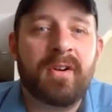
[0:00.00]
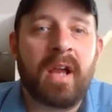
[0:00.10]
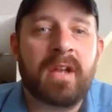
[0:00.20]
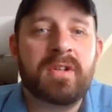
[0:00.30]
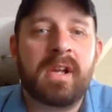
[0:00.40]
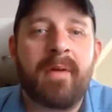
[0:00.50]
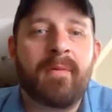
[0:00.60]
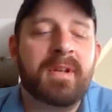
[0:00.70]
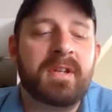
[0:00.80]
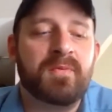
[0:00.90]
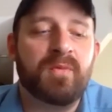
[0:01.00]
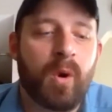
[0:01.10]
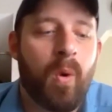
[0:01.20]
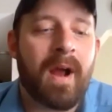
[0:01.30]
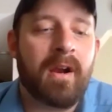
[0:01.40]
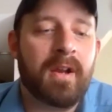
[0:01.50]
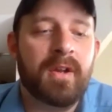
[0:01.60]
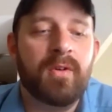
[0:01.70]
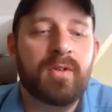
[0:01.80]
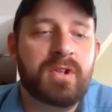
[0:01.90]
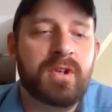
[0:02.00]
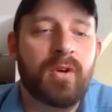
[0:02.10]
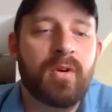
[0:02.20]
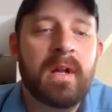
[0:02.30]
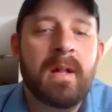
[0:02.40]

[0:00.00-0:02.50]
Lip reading: Okay. So the government doesn't require you to